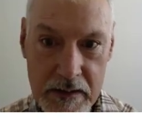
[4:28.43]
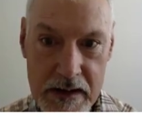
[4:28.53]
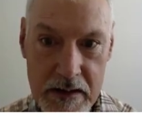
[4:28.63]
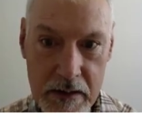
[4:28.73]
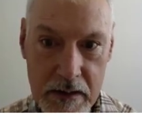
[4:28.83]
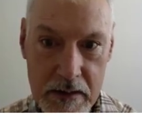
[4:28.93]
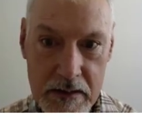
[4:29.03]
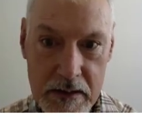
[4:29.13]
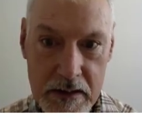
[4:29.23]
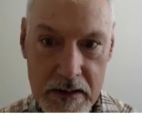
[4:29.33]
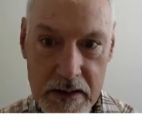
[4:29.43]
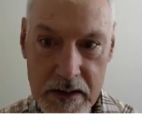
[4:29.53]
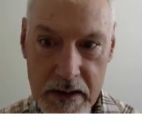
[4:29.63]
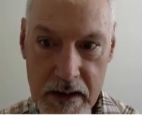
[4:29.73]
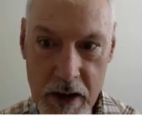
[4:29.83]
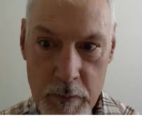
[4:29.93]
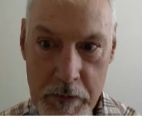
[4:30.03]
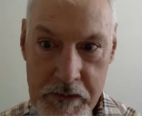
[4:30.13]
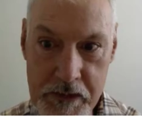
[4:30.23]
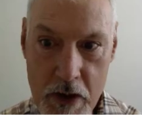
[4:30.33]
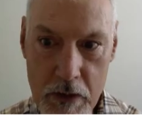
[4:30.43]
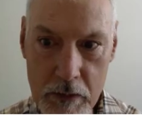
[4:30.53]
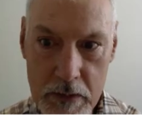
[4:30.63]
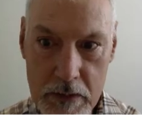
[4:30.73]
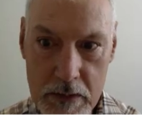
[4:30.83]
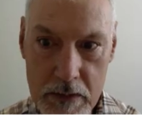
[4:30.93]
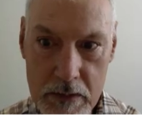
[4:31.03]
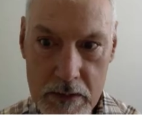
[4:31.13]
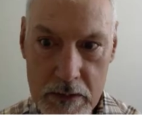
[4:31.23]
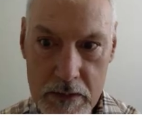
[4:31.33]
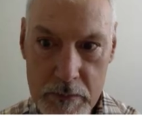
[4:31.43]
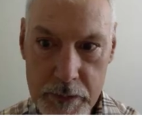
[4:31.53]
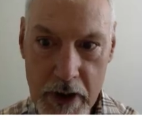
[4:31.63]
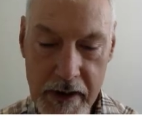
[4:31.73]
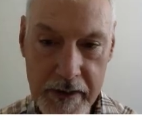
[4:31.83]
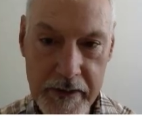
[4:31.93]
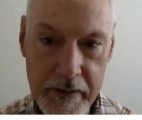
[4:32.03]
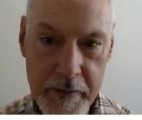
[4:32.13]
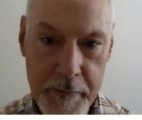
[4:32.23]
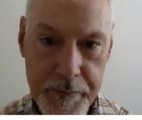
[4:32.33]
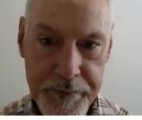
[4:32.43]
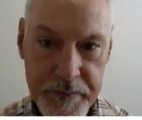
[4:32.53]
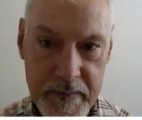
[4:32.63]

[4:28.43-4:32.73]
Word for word: and a little and almost no product.